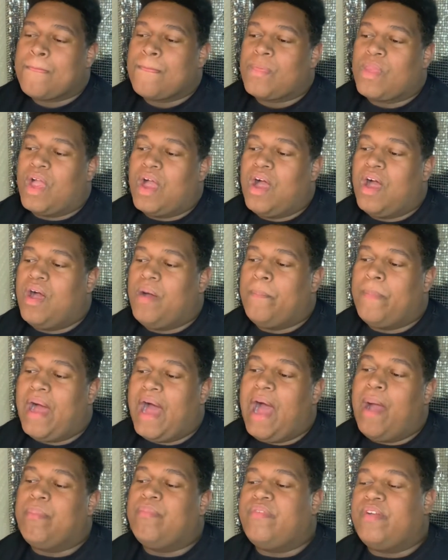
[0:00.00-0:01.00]
um,
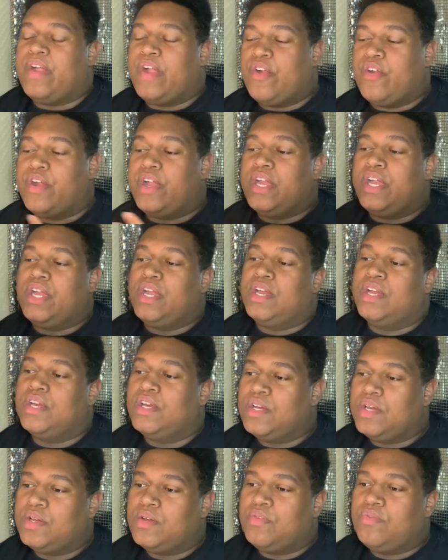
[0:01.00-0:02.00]
I'm very
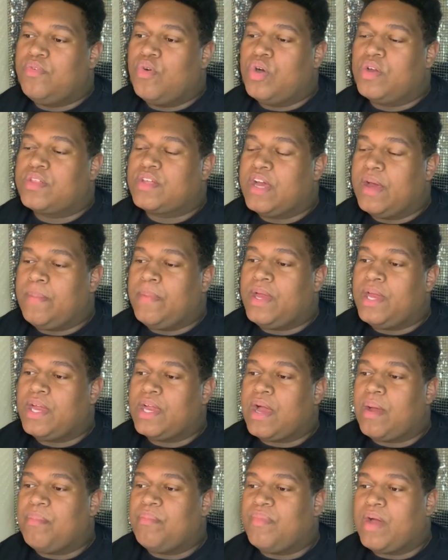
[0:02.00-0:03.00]
forthcoming,
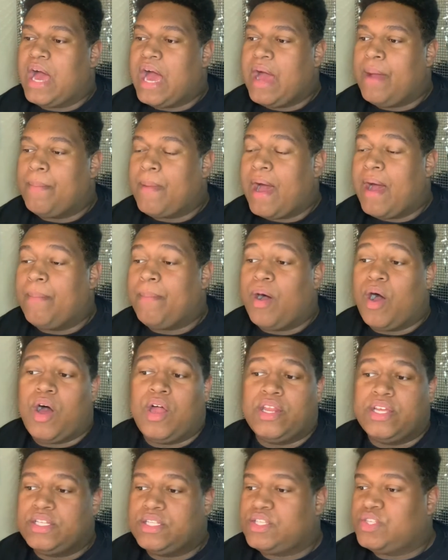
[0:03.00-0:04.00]
I'm, I'm, I'm
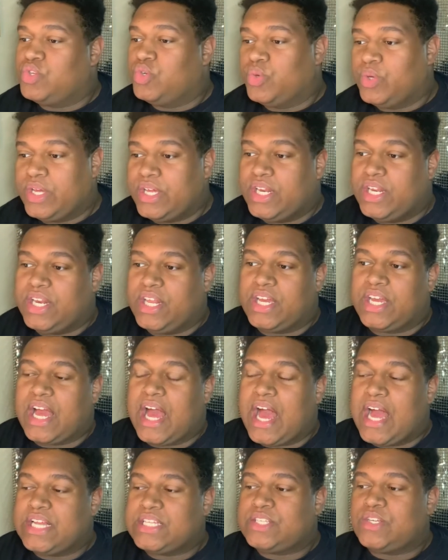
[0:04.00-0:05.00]
all into it. And then
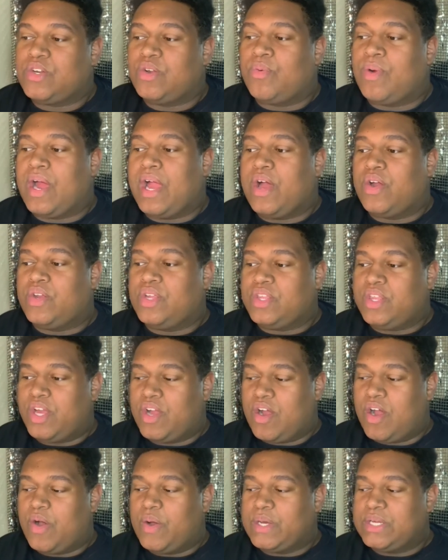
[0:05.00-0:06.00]
guys turn around and they're
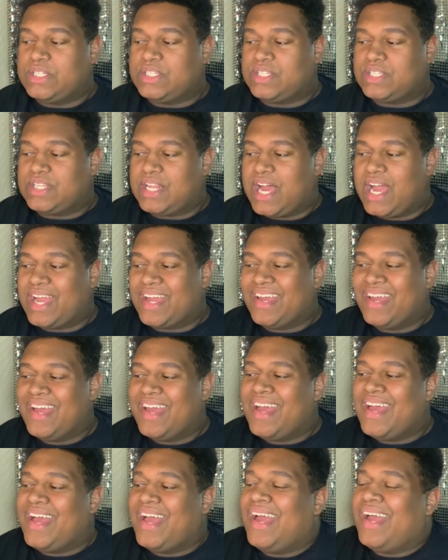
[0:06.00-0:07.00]
always just like,
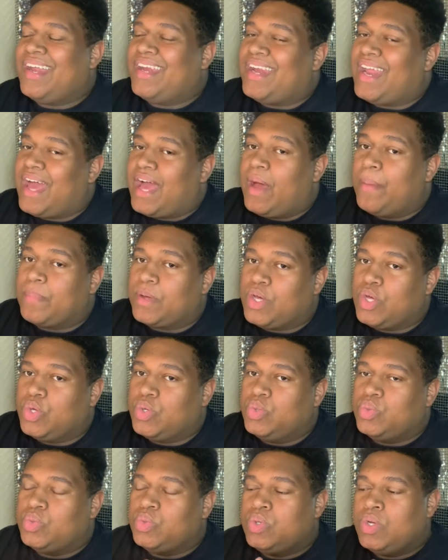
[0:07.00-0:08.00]
nah, I'm
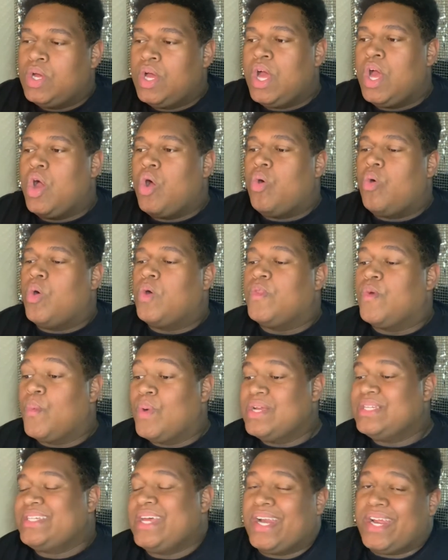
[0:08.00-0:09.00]
cool. Or the
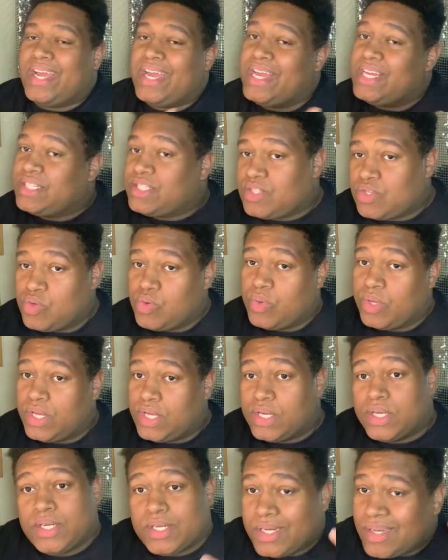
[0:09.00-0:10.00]
ones that are into it,
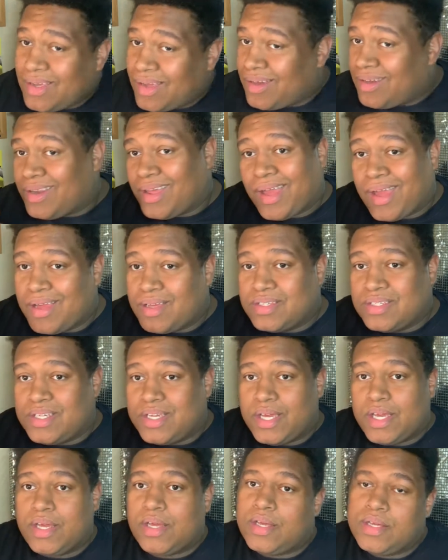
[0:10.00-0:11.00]
dang
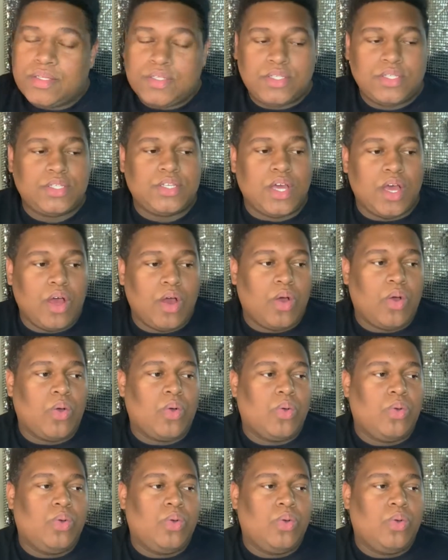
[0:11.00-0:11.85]
shit. So,